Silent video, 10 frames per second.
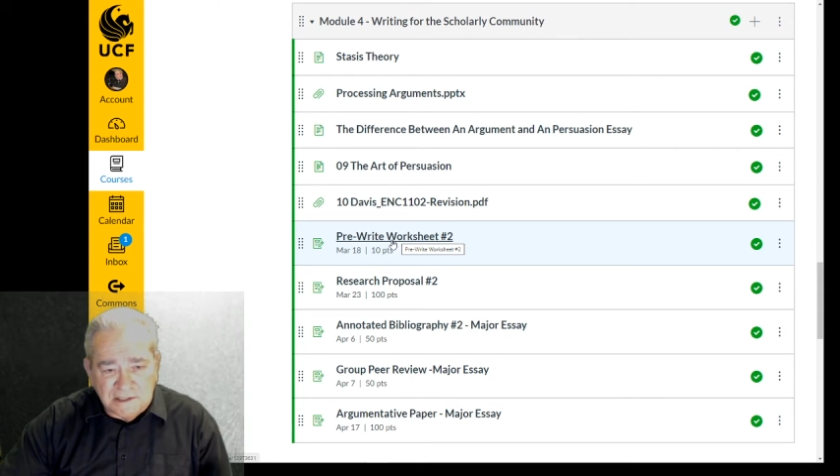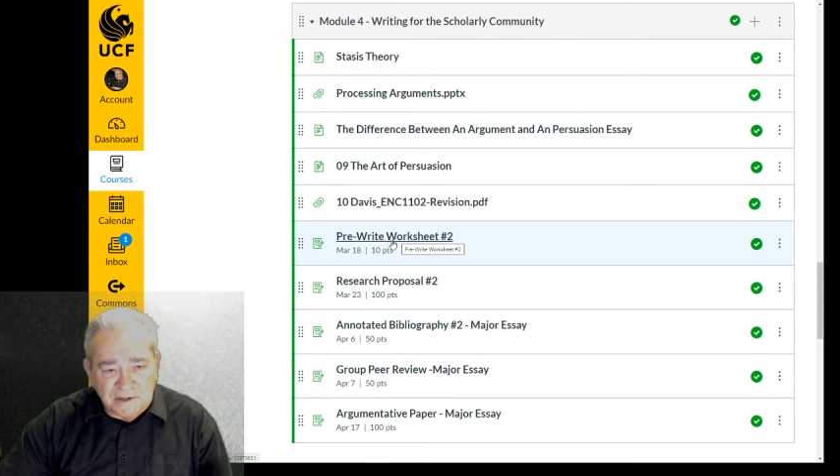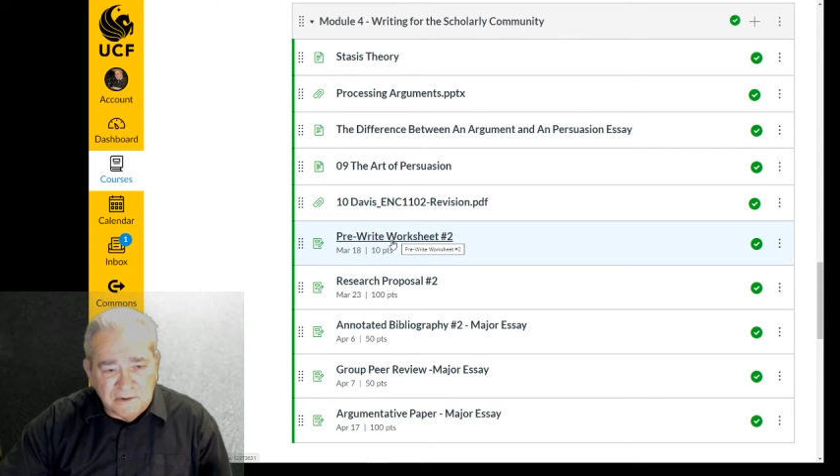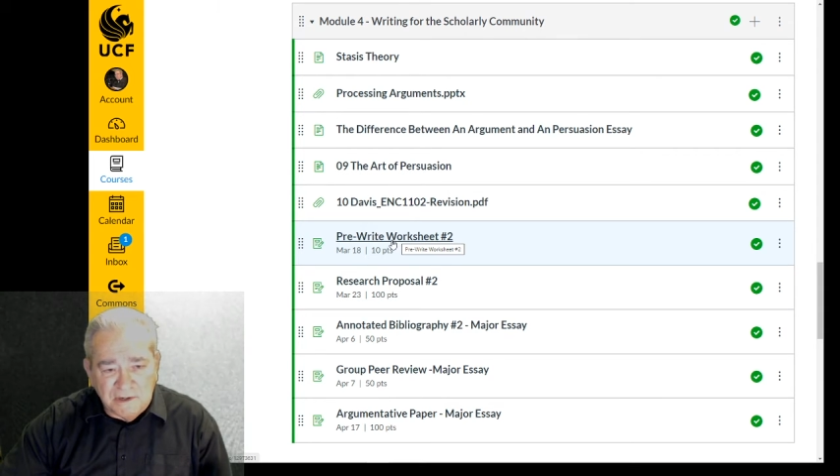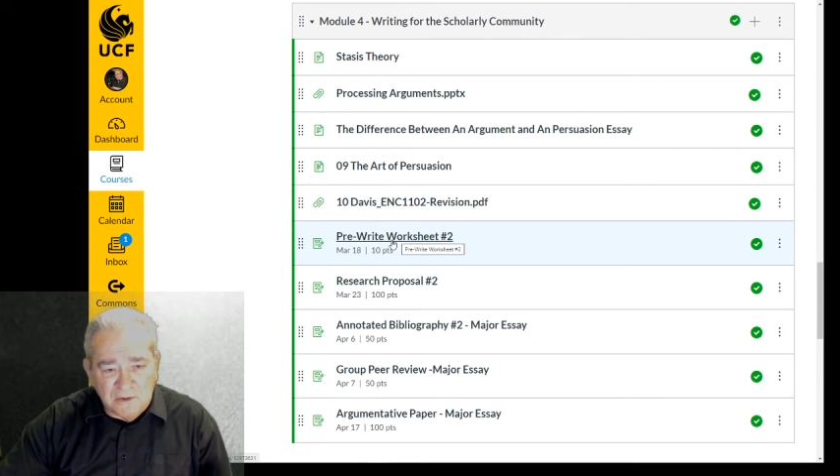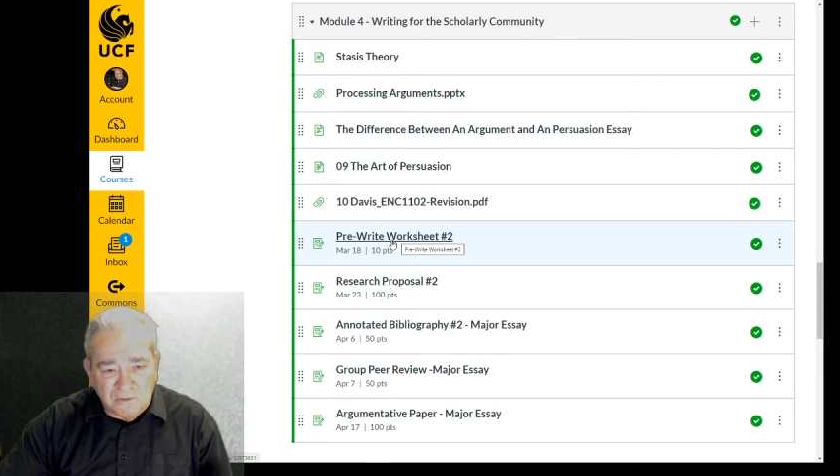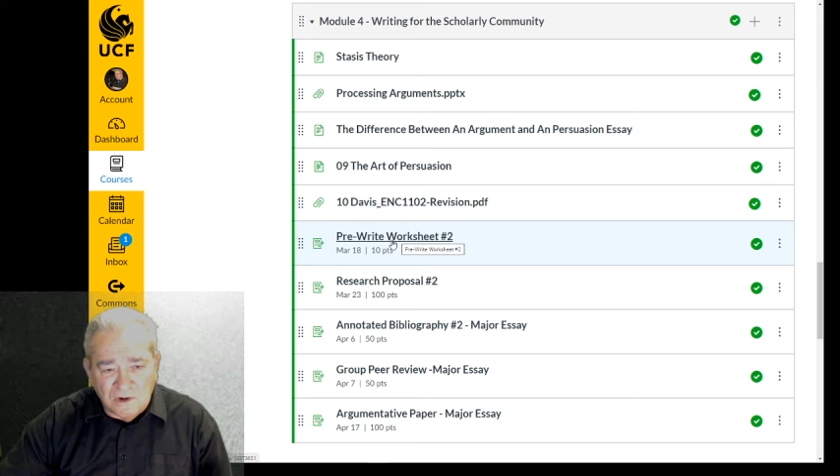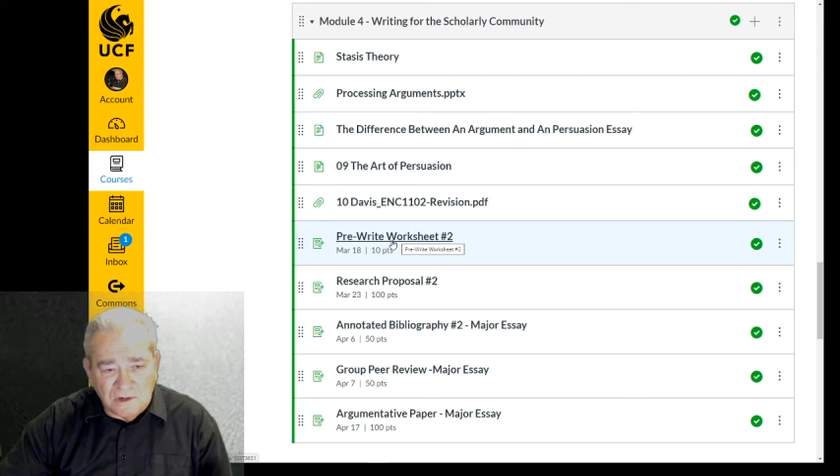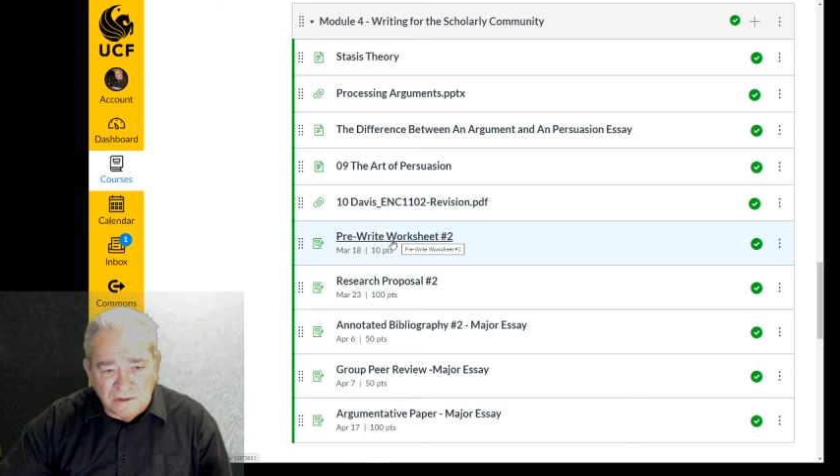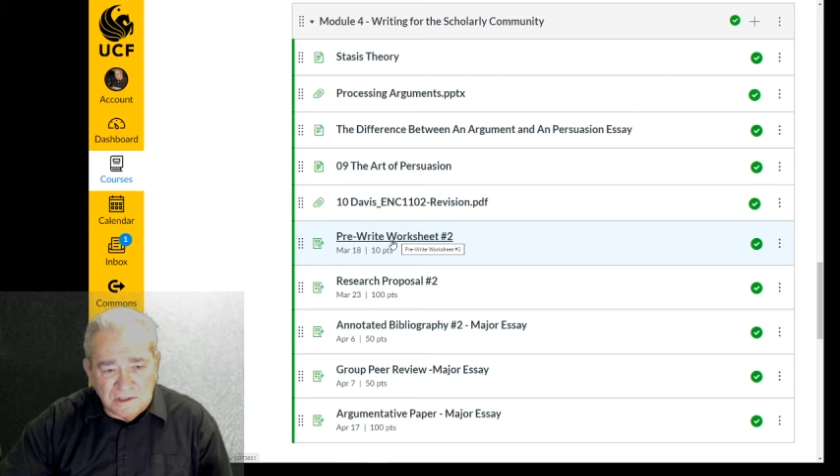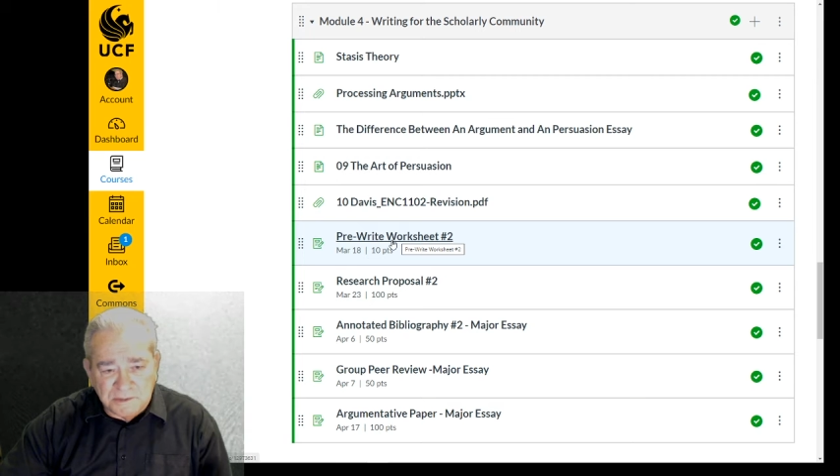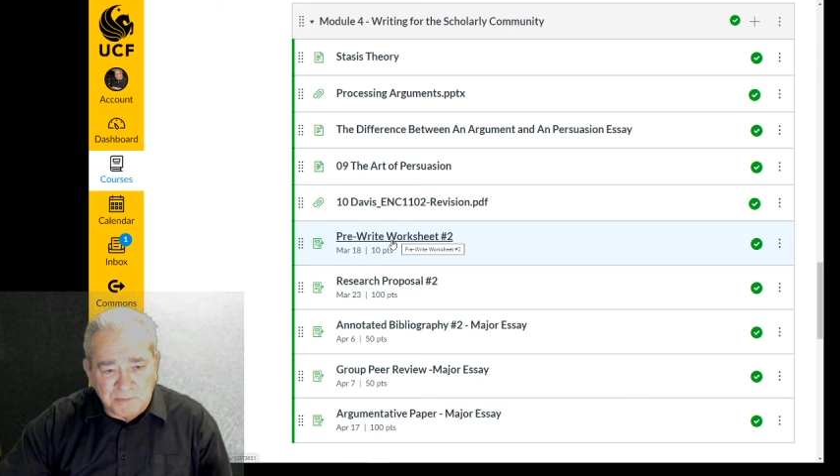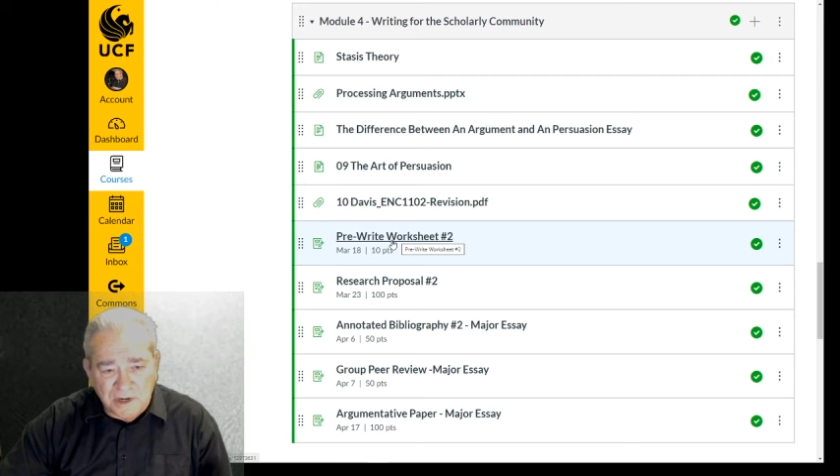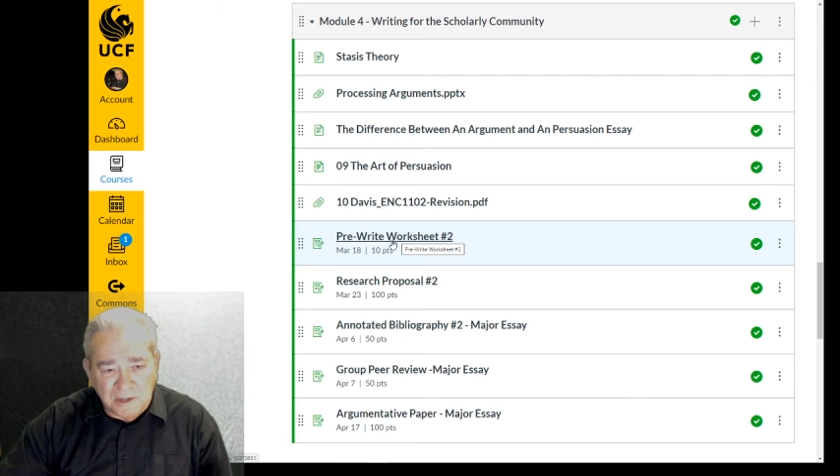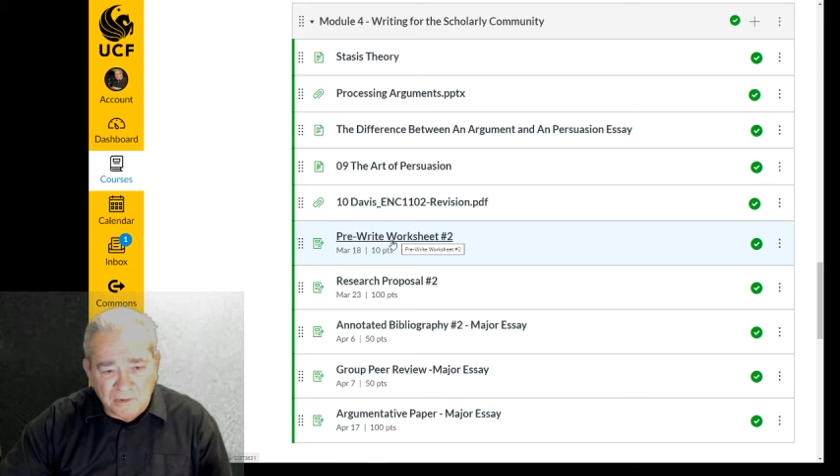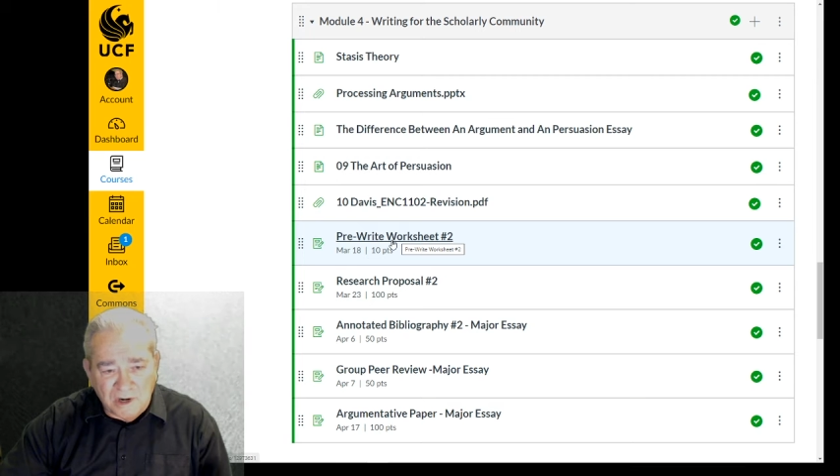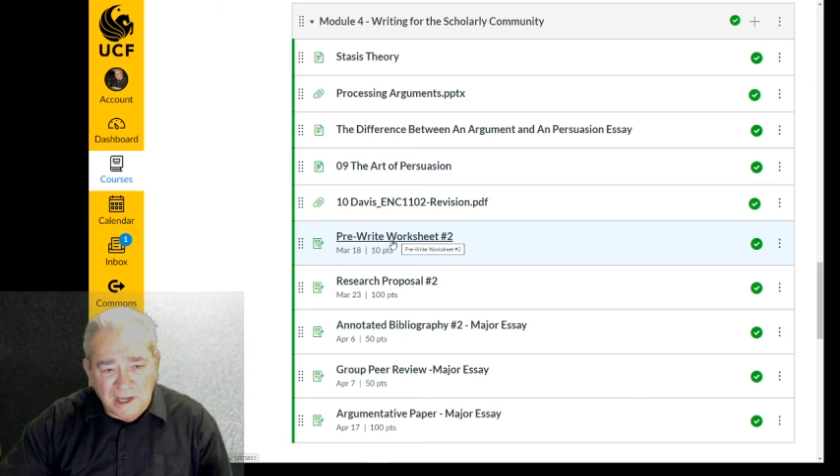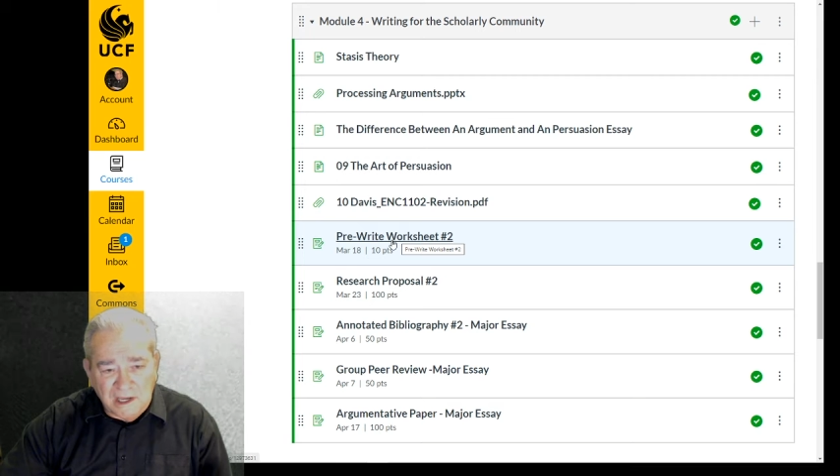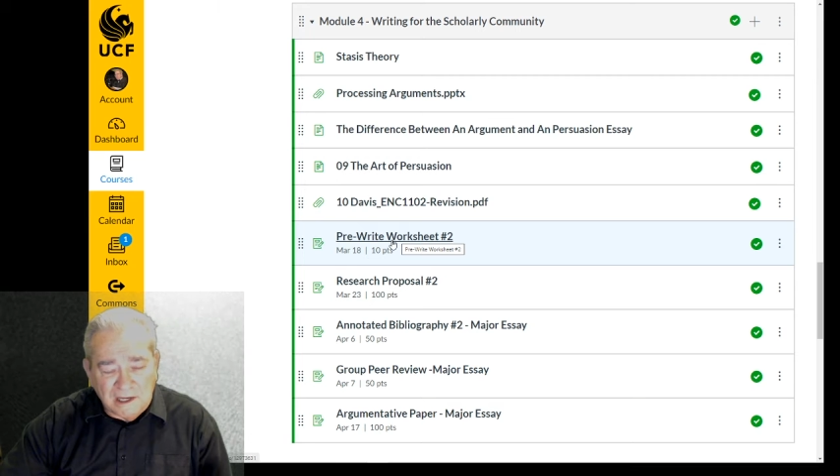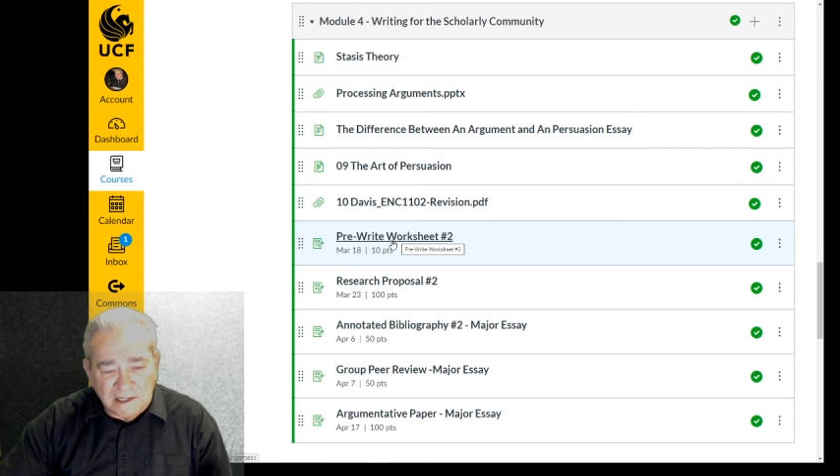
to do any work during spring break.